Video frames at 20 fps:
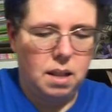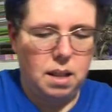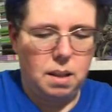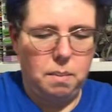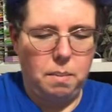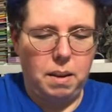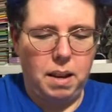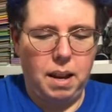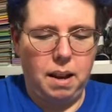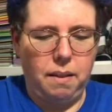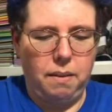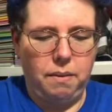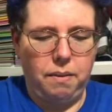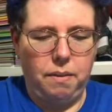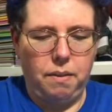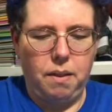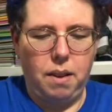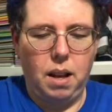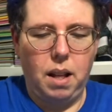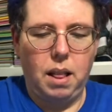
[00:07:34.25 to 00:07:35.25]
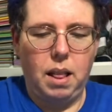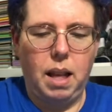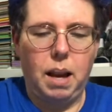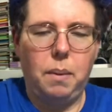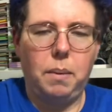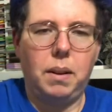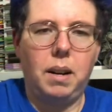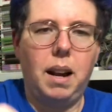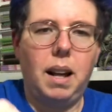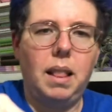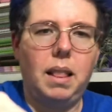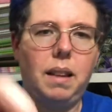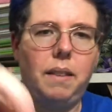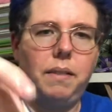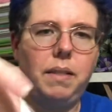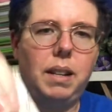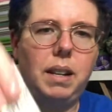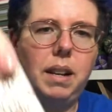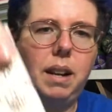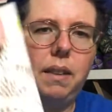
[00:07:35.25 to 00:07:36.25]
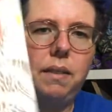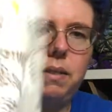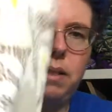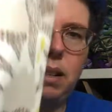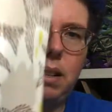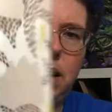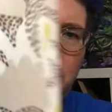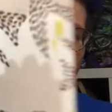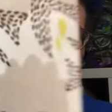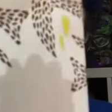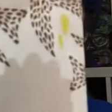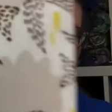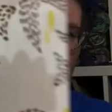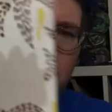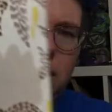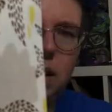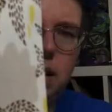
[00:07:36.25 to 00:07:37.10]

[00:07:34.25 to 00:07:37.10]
Then we have a light one. I love the doves on here.